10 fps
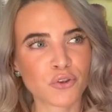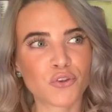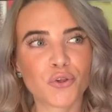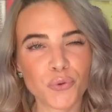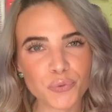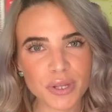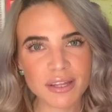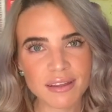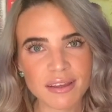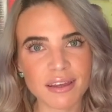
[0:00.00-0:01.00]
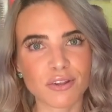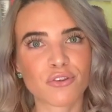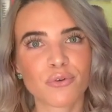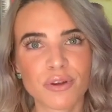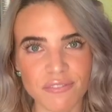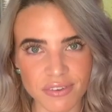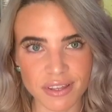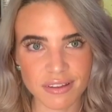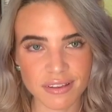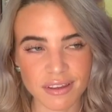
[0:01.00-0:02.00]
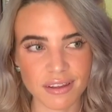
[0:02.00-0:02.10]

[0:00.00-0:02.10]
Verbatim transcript: too neatly and too conveniently.